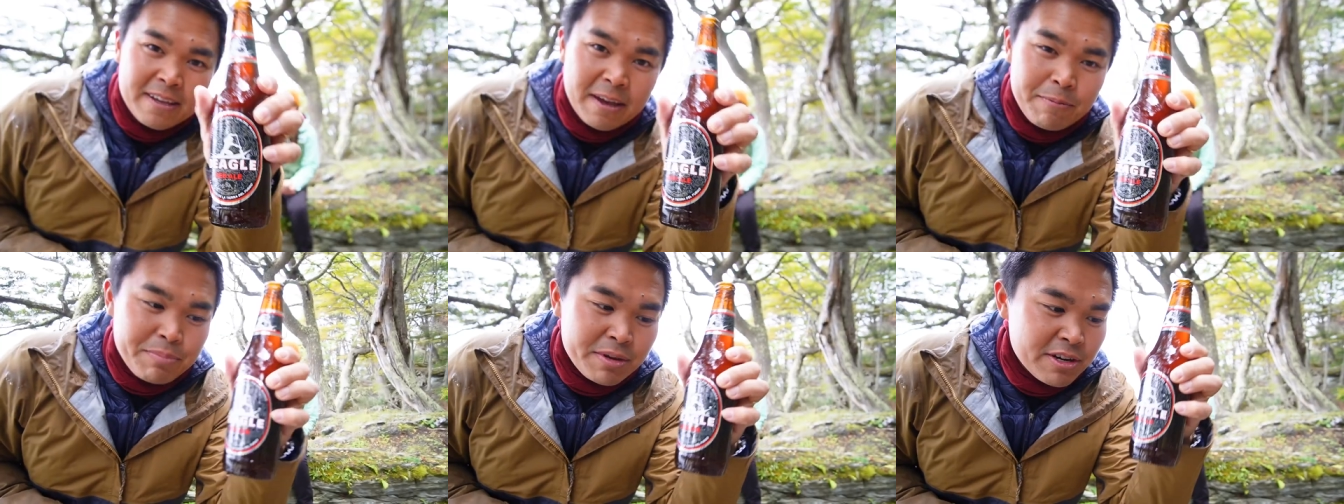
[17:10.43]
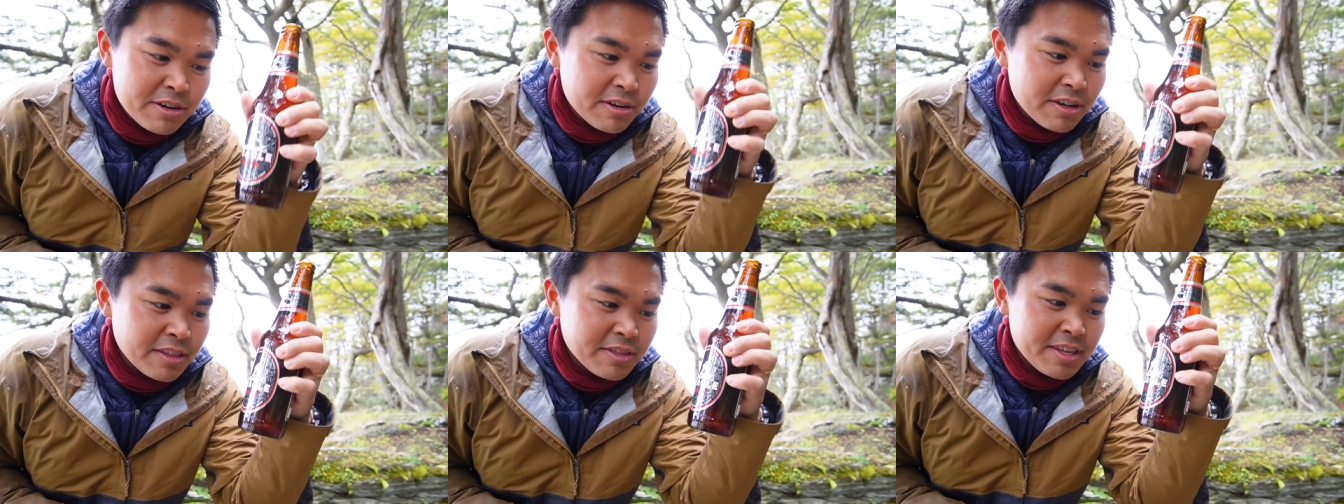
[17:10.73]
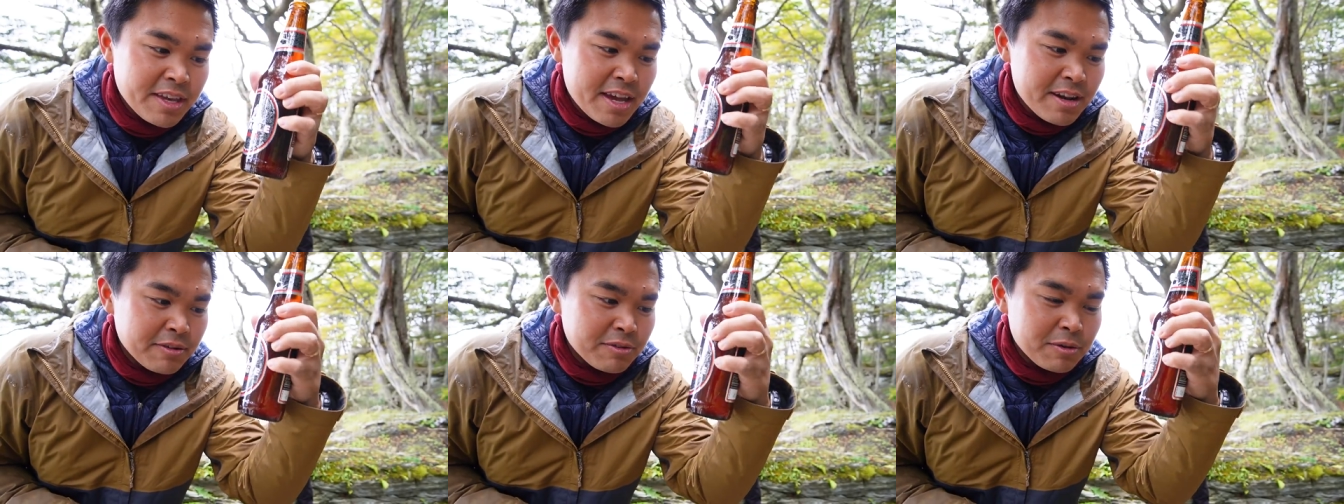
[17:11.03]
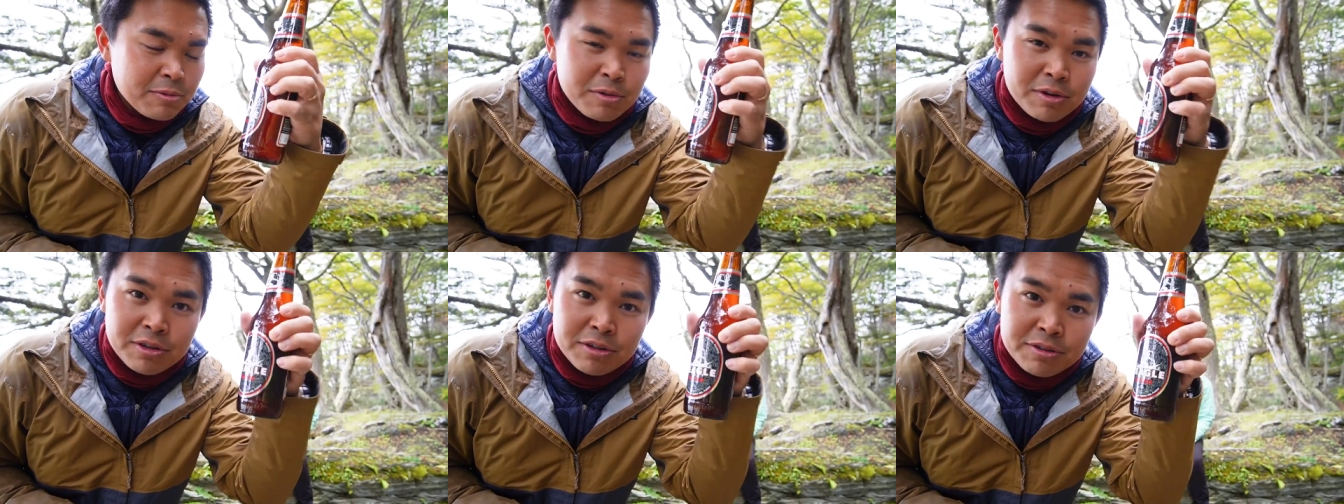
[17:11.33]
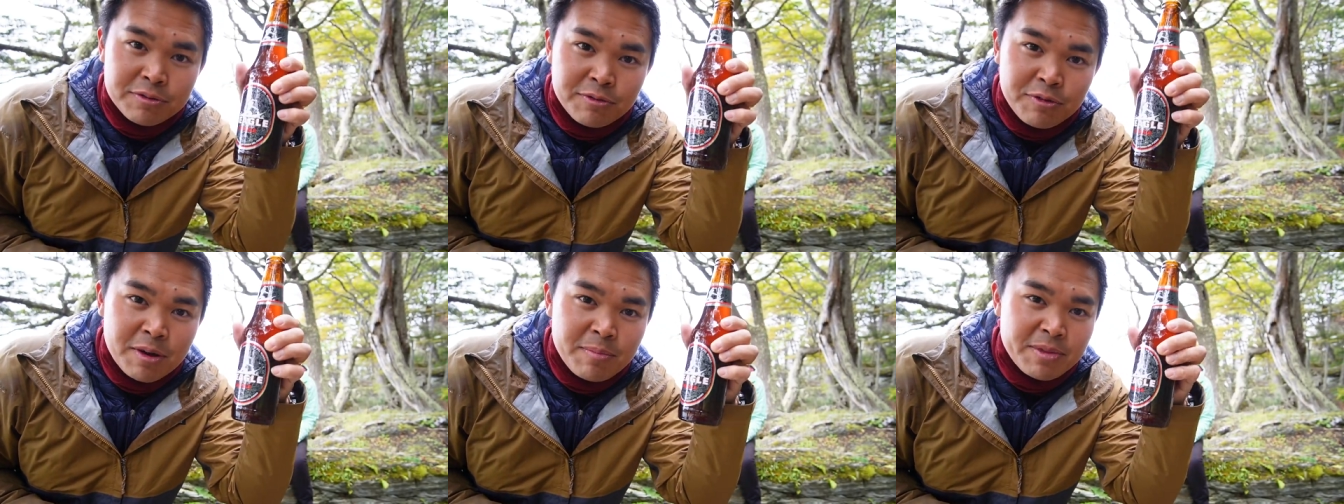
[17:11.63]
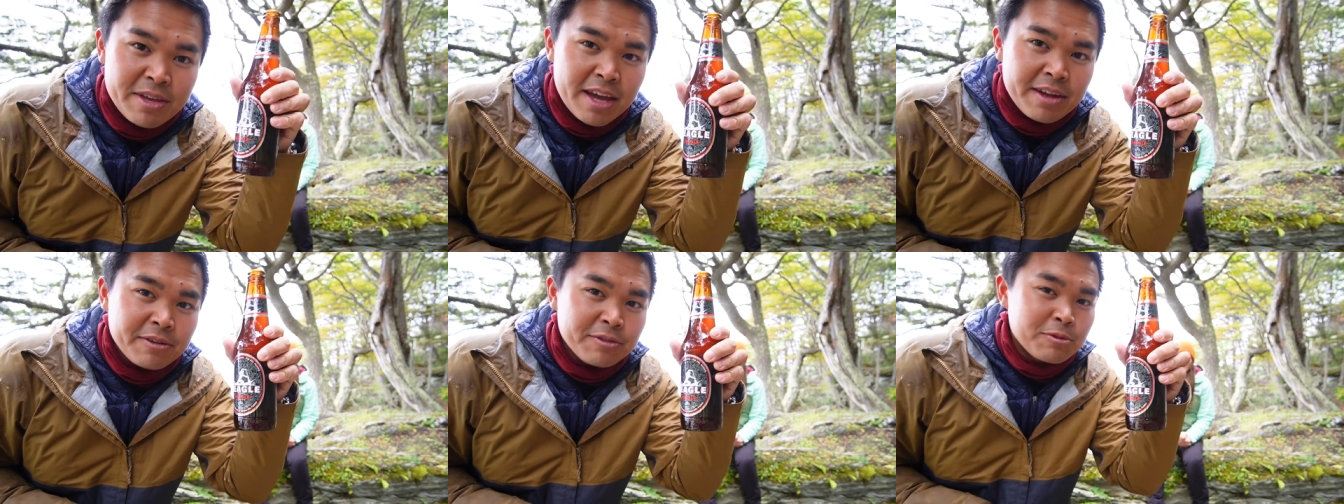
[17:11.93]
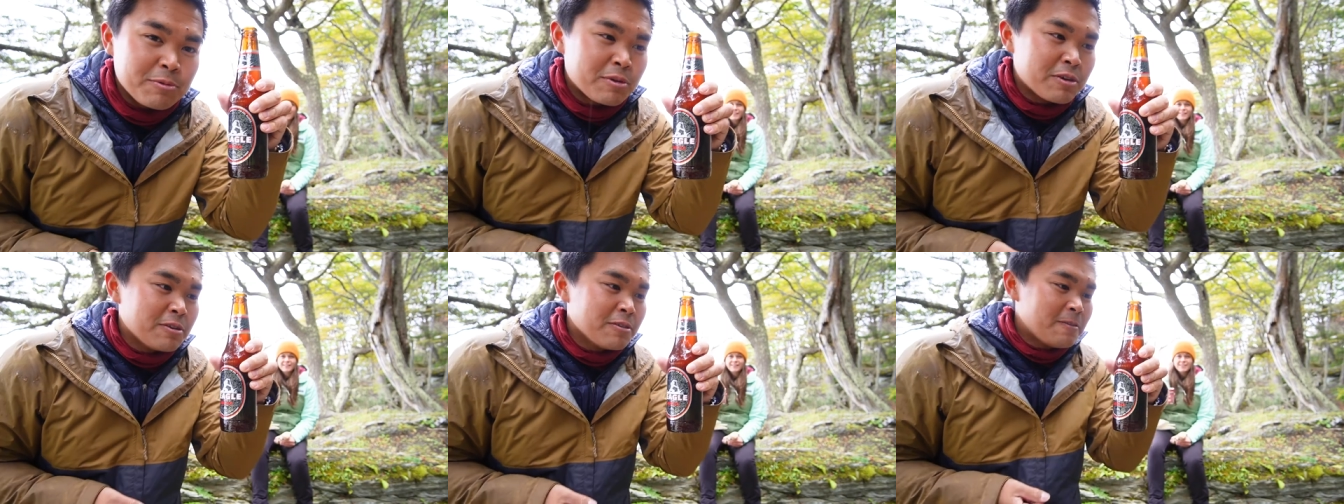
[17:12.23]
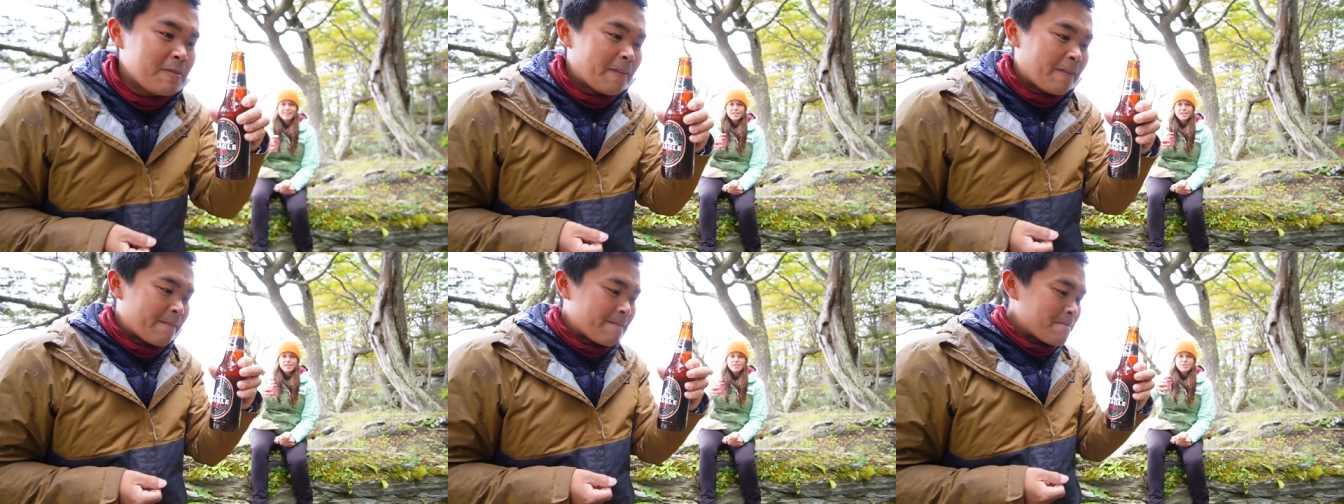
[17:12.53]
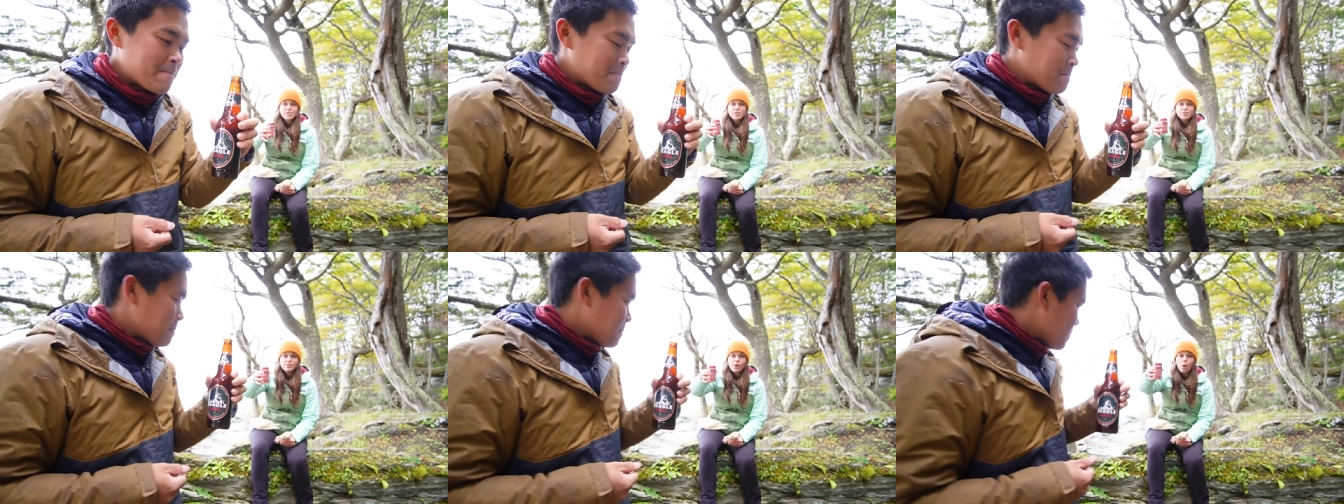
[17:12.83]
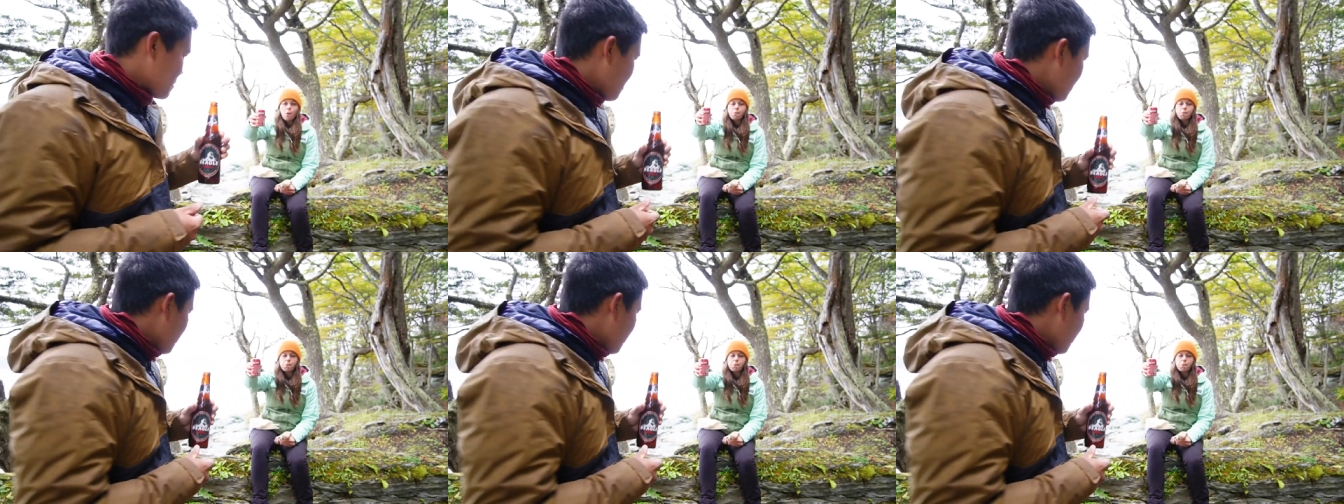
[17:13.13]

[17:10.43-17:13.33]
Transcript: A beer at the end of the world, from the end of the world. Cheers.